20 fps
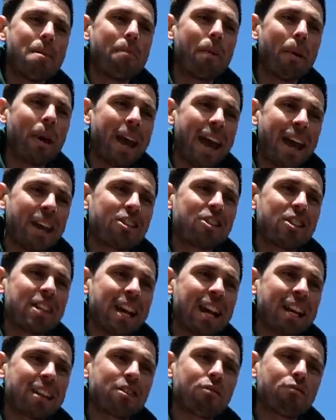But I actually
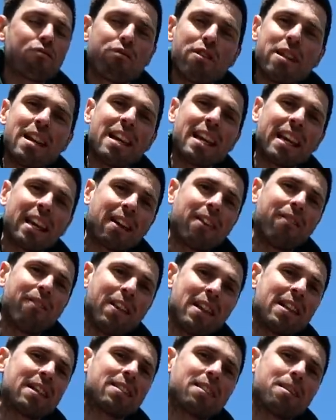had to really
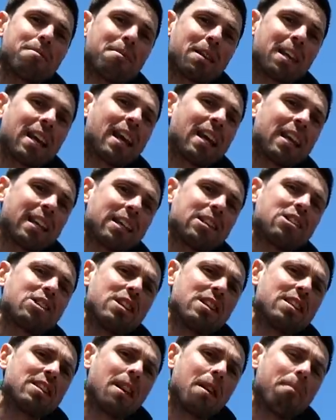convince the mechanic at
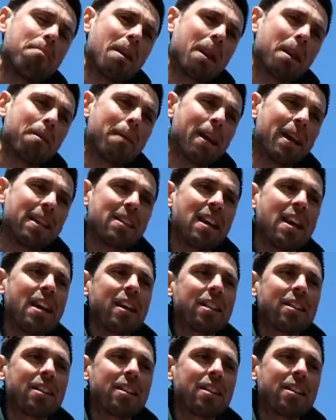GCN Megabase